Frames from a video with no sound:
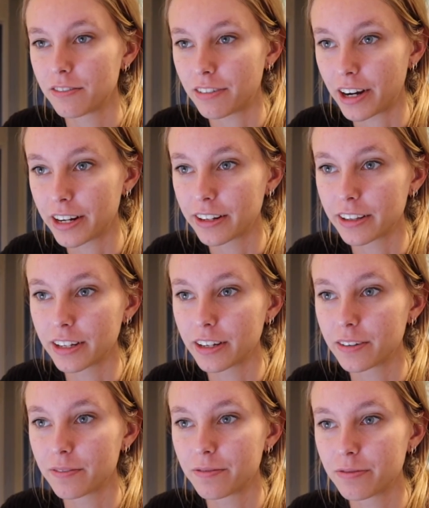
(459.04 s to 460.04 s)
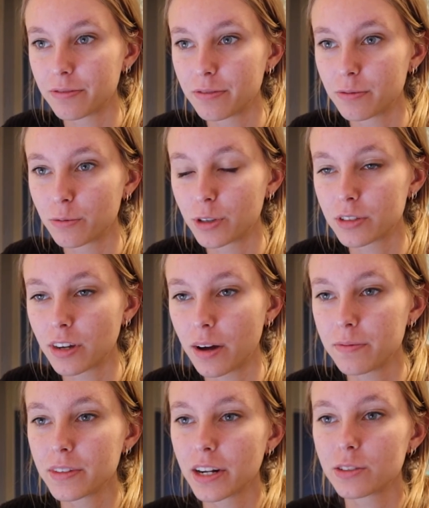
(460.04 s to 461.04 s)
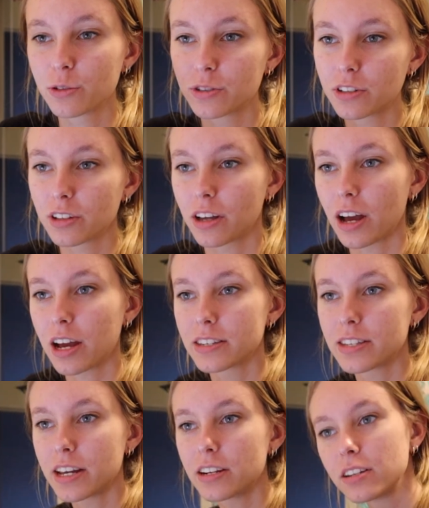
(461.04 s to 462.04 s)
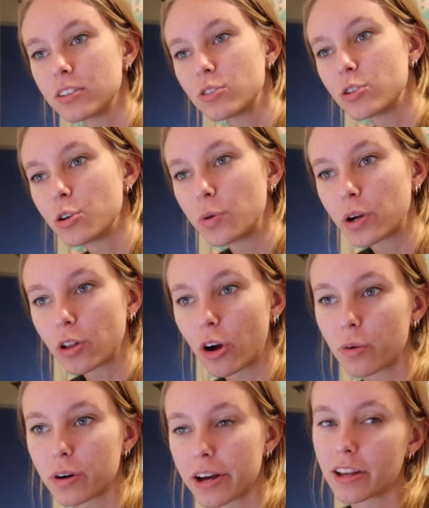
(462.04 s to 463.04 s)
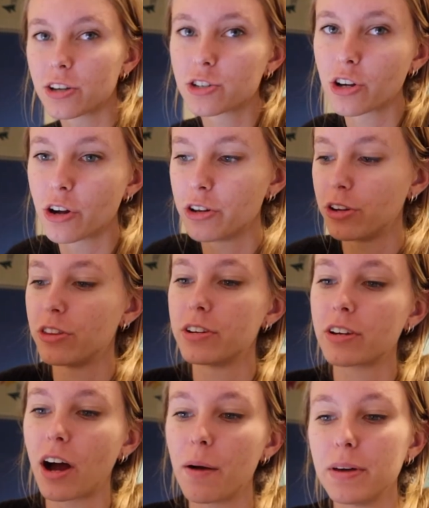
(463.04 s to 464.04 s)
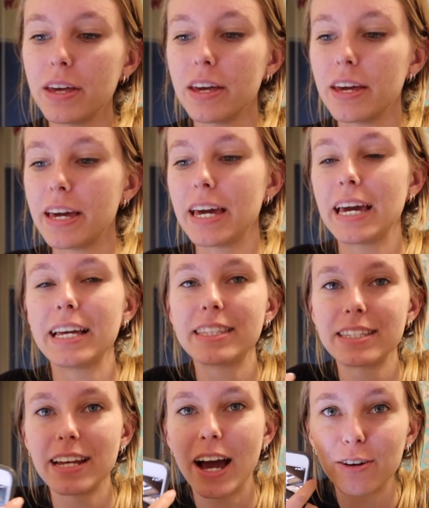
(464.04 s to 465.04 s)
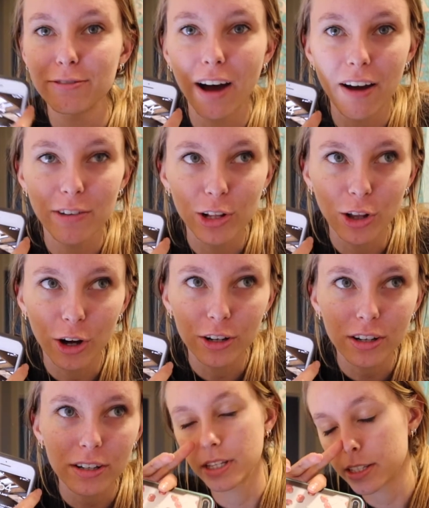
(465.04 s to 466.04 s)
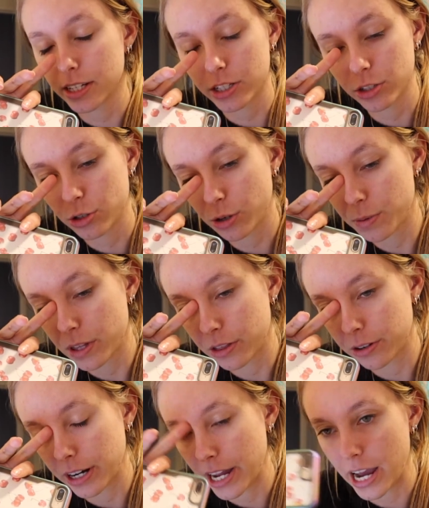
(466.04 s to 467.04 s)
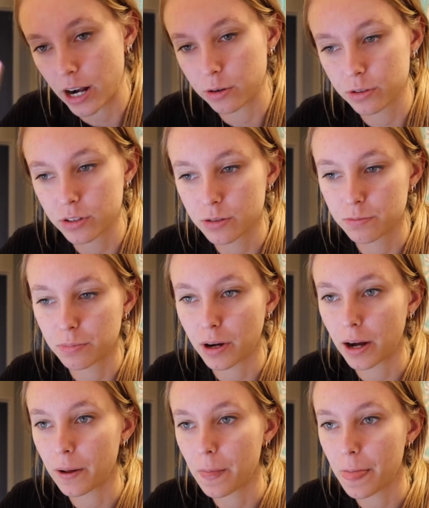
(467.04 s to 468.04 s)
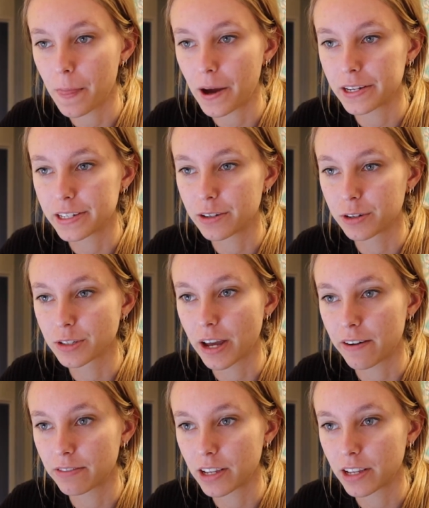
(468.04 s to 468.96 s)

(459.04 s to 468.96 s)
Finally. What time did I talk to you? I said 2 o'clock when I last showed you the time. It's now 5 o'clock. That section took me 3 hours, but I did also have